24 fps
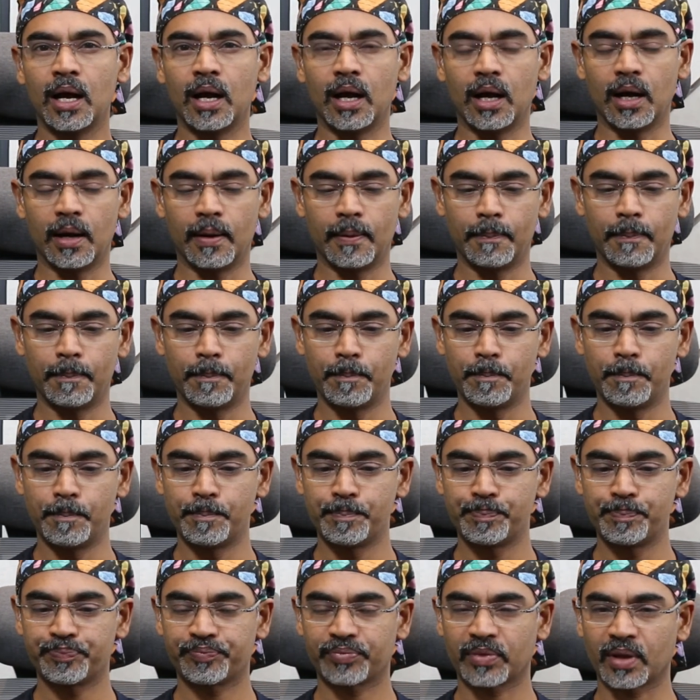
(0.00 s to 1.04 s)

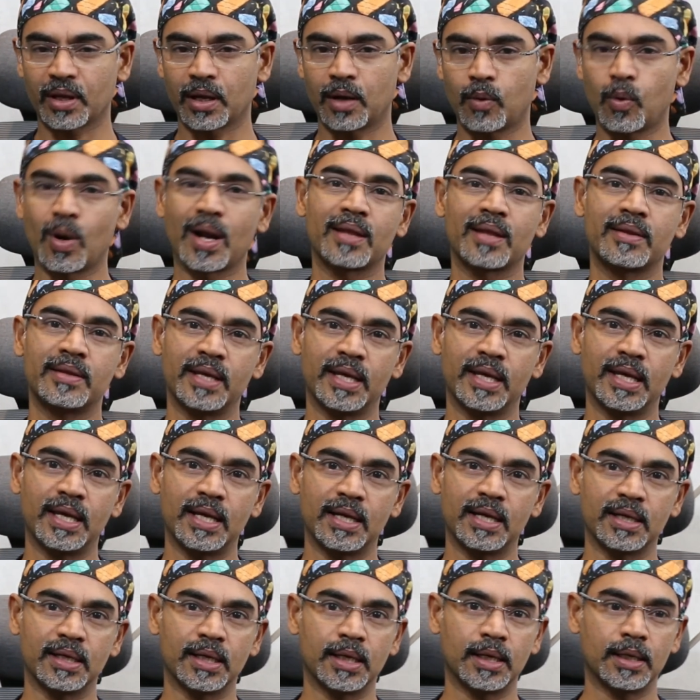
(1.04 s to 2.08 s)
What are
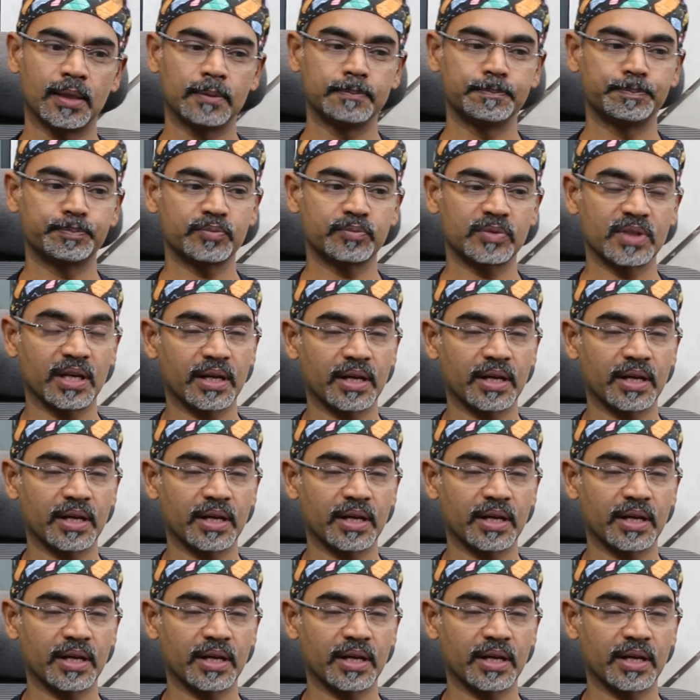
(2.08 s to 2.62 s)
the